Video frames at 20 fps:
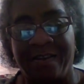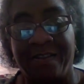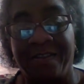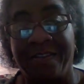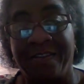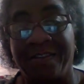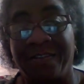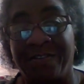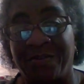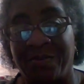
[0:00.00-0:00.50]

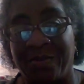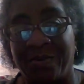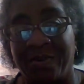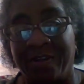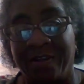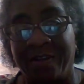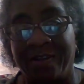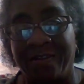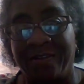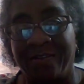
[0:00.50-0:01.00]
This
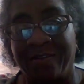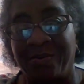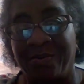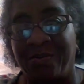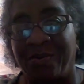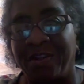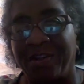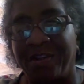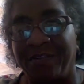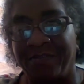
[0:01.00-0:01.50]
one
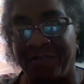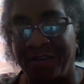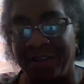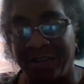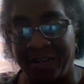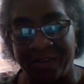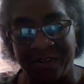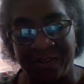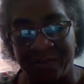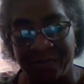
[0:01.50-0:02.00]

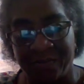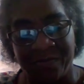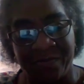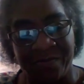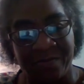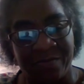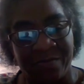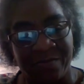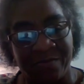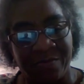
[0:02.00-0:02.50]

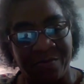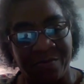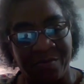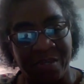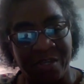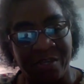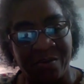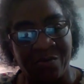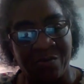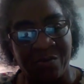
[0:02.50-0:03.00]
qualifies for
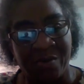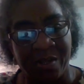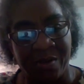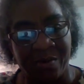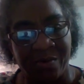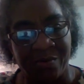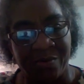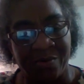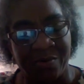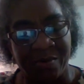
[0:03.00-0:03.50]
being well
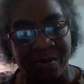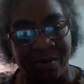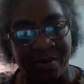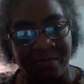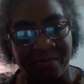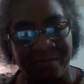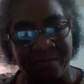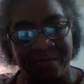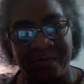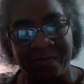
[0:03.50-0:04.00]
worn.
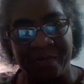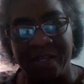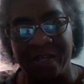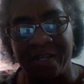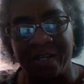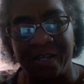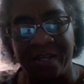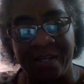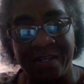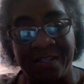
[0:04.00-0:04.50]

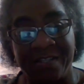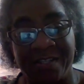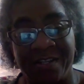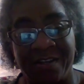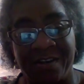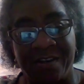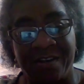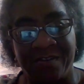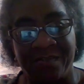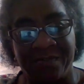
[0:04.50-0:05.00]
It's a
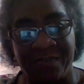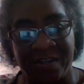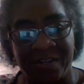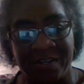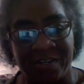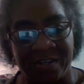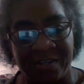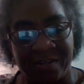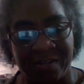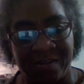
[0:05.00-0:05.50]

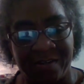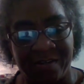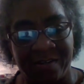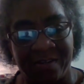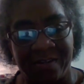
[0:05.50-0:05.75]
non-fiction.